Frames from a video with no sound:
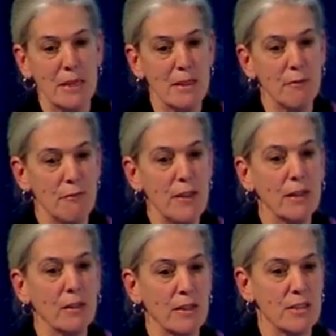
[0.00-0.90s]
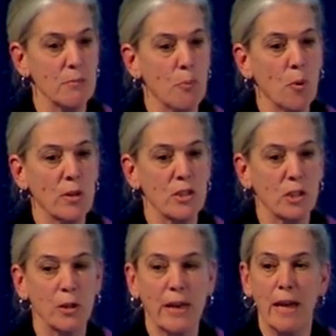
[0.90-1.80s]
But in the field, it's important to
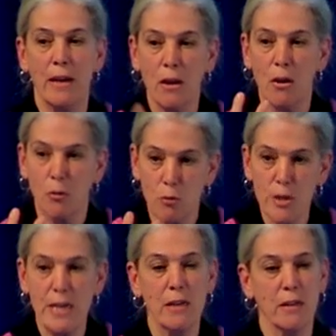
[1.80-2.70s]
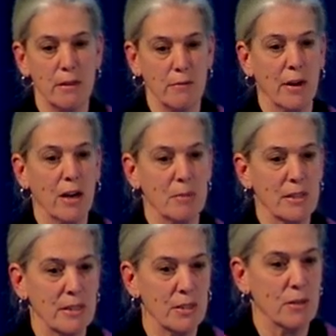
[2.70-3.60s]
look at real
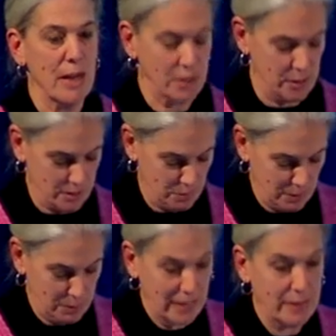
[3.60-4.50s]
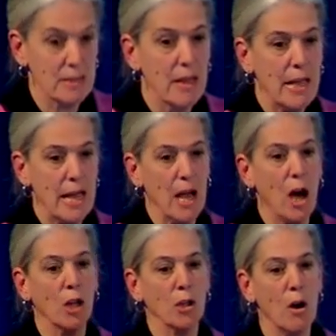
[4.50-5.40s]
environment interactions with plants
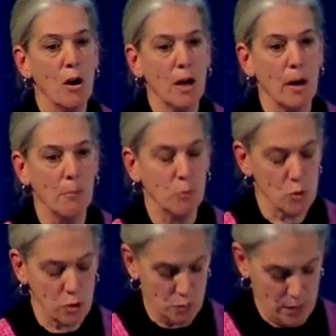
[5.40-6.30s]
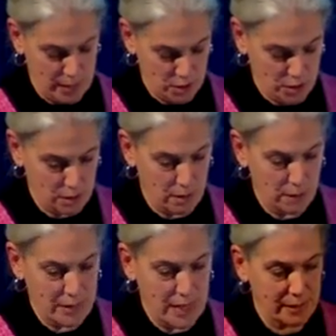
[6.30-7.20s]
along a broad range
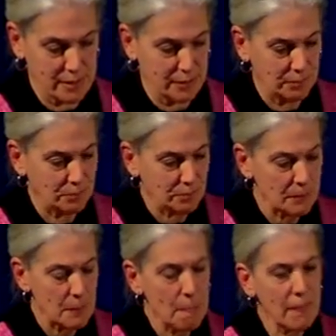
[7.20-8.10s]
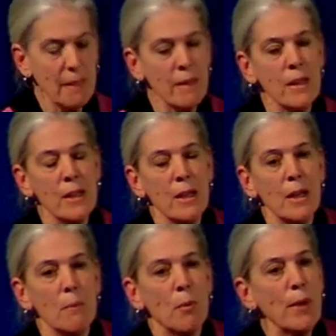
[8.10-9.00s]
of taxa.
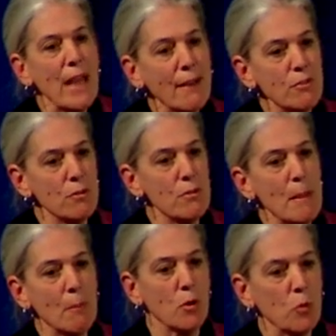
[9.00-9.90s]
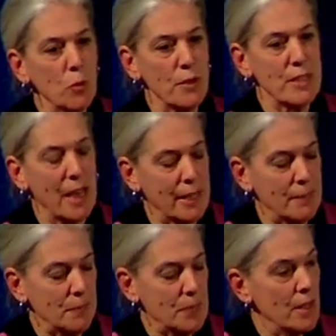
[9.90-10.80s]
But we have to remember all the
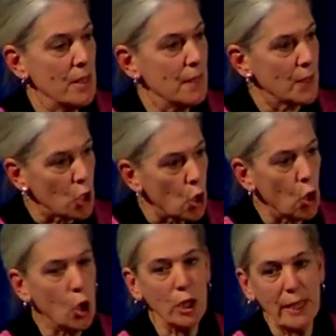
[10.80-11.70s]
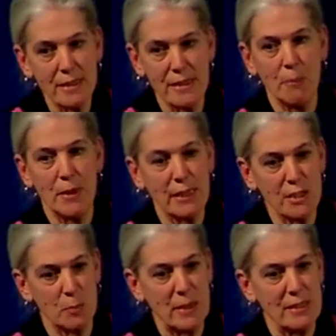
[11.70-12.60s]
time that calling something a
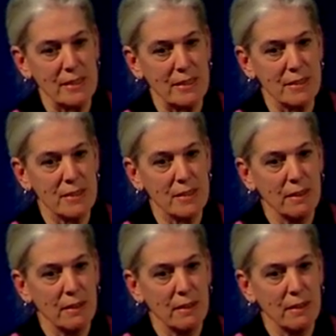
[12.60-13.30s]
species